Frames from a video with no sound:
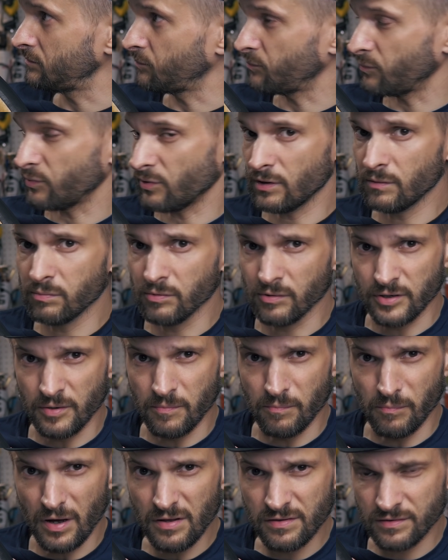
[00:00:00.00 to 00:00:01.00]
probably a
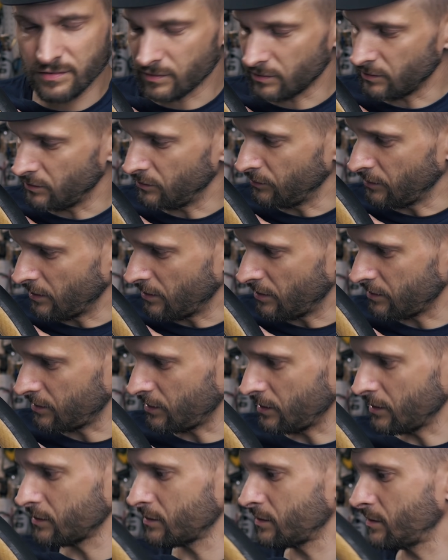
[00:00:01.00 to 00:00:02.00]
month ago now, I
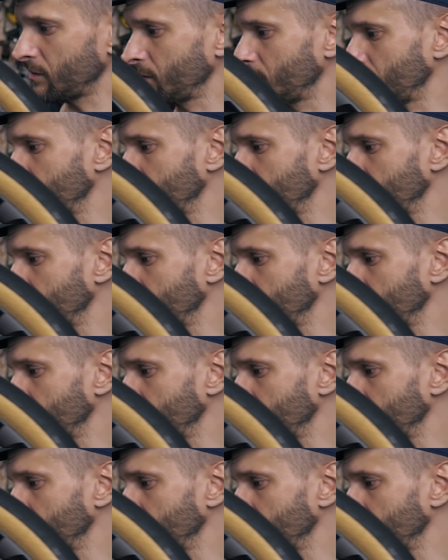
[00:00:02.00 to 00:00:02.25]
think.